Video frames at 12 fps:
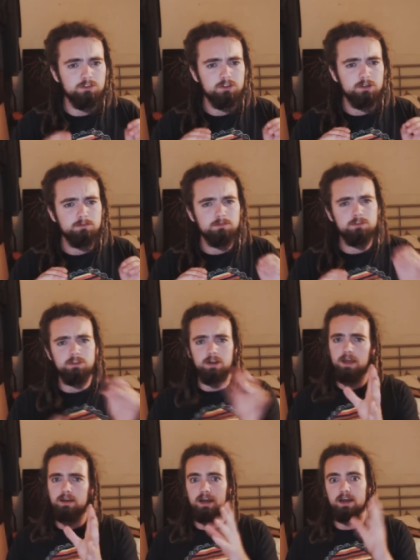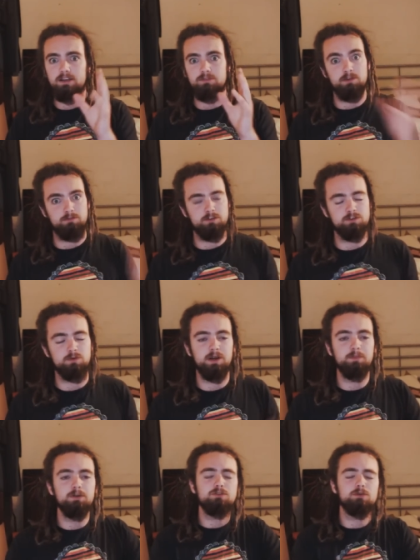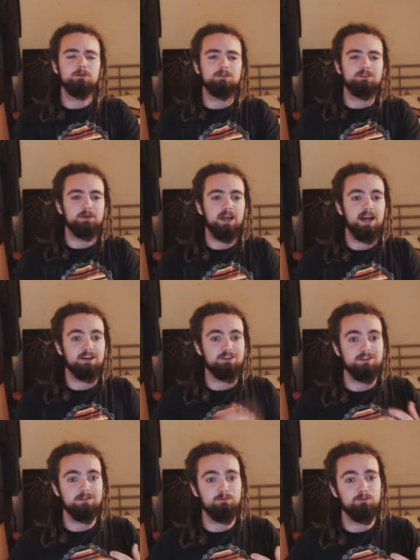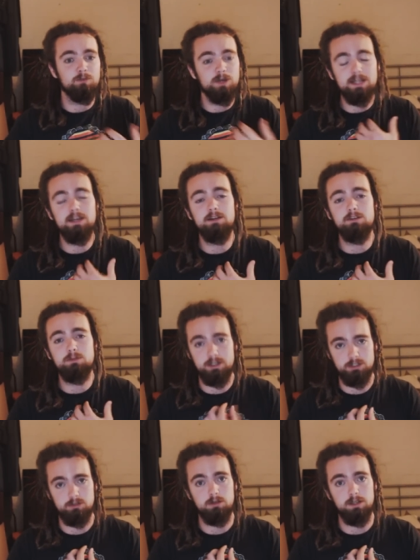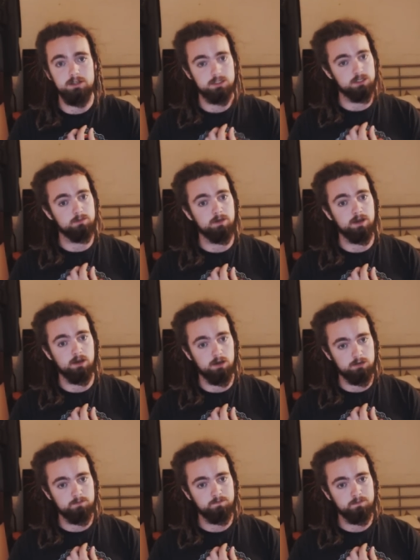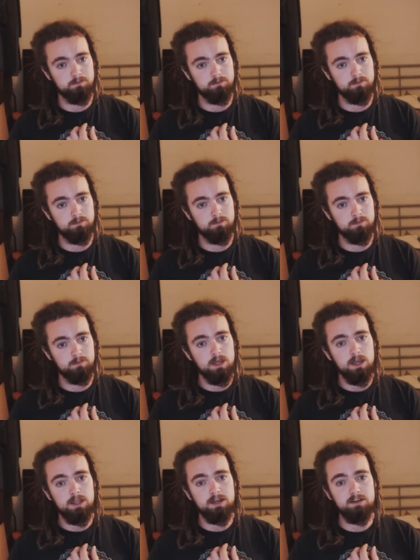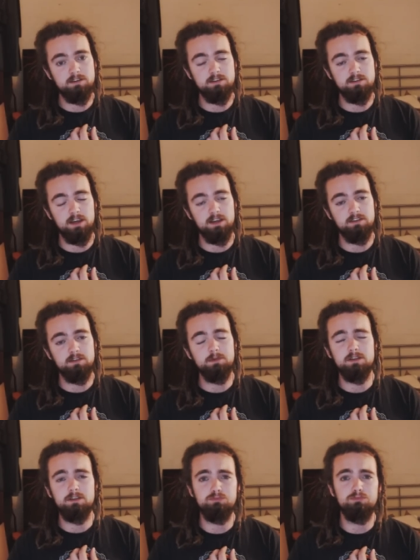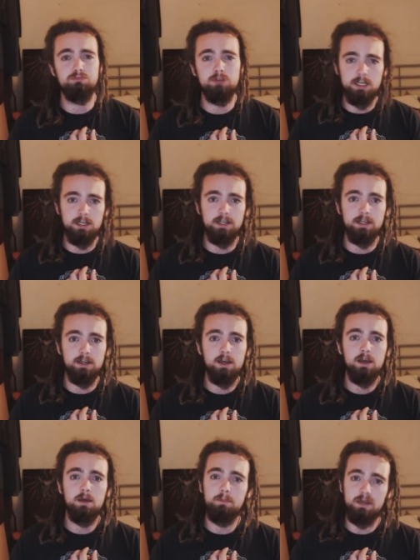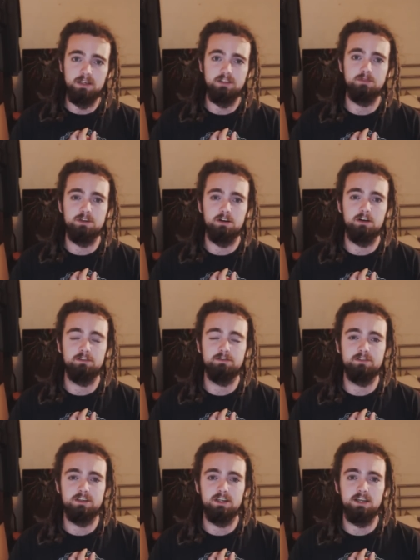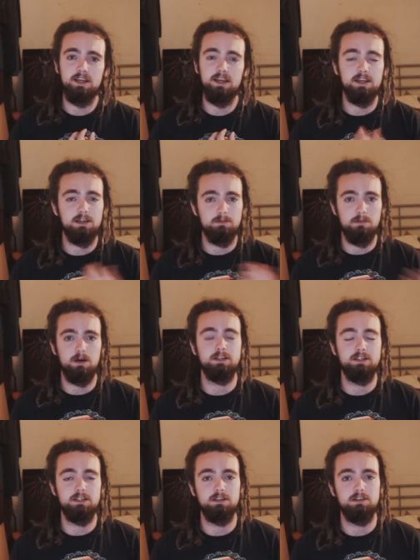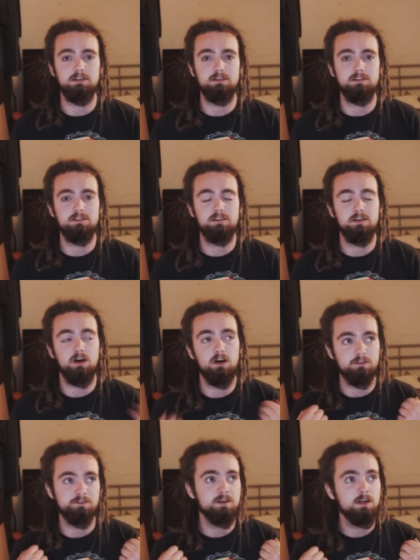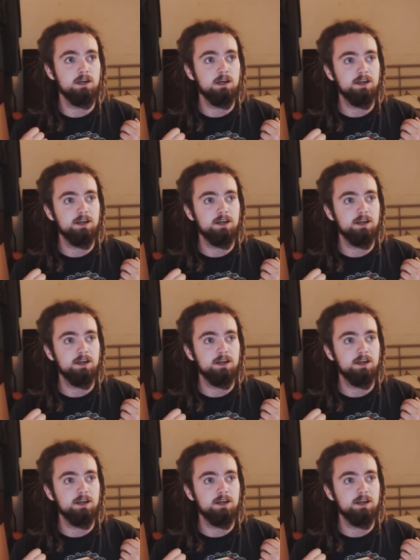So today, as my first one, I'm going to talk to something actually really special and dear to my heart. That is to say, something that has really pissed me off in my years of